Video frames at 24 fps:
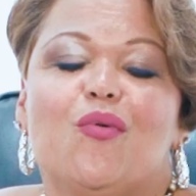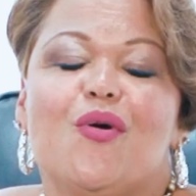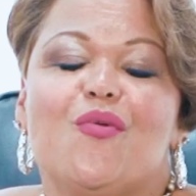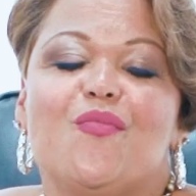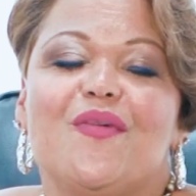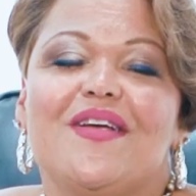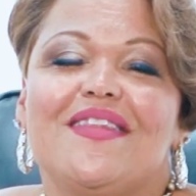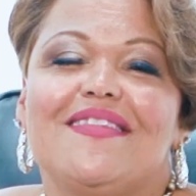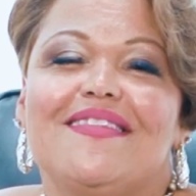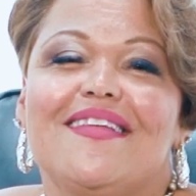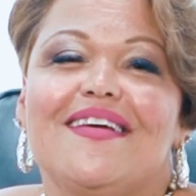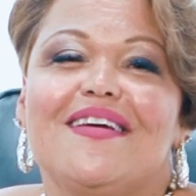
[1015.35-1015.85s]
When
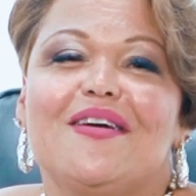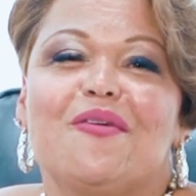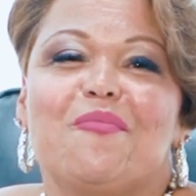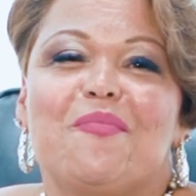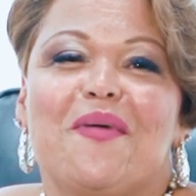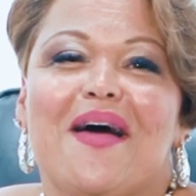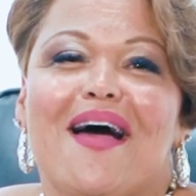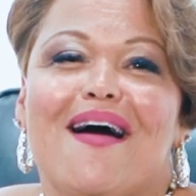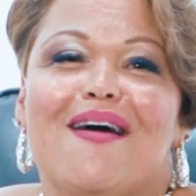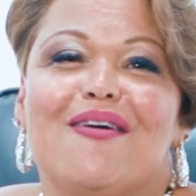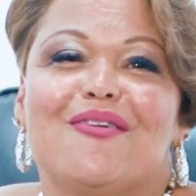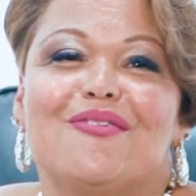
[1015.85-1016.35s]
we think
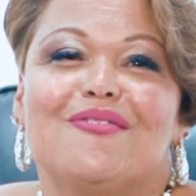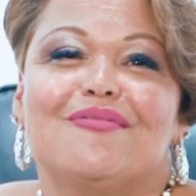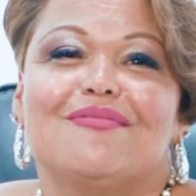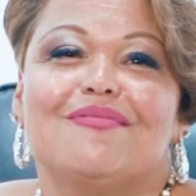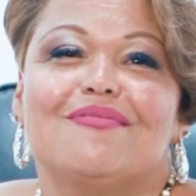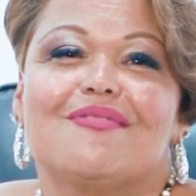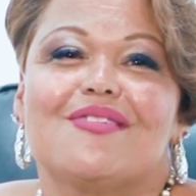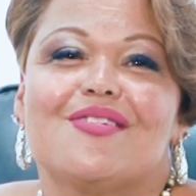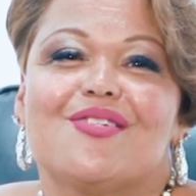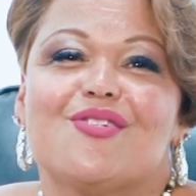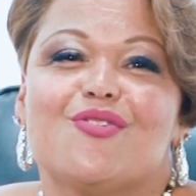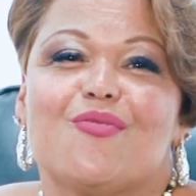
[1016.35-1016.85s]
about
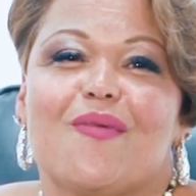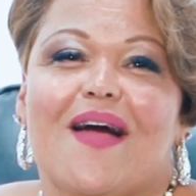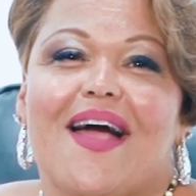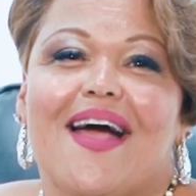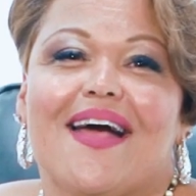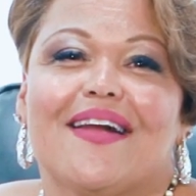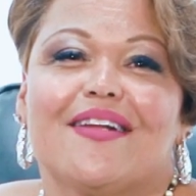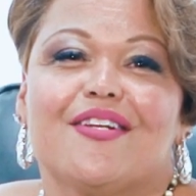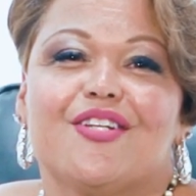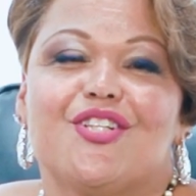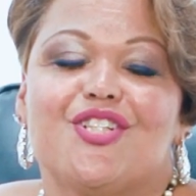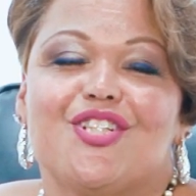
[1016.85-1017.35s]

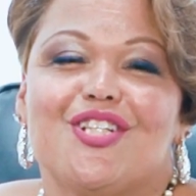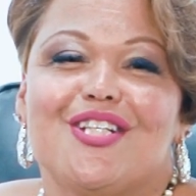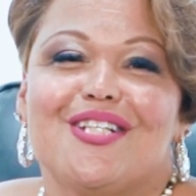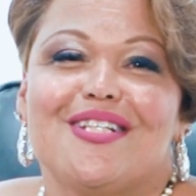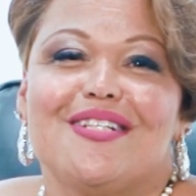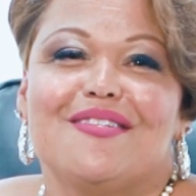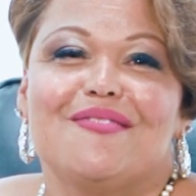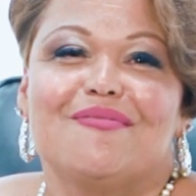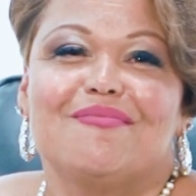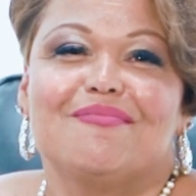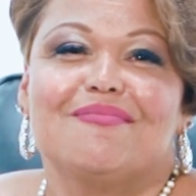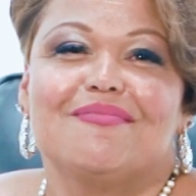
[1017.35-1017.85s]
strategy,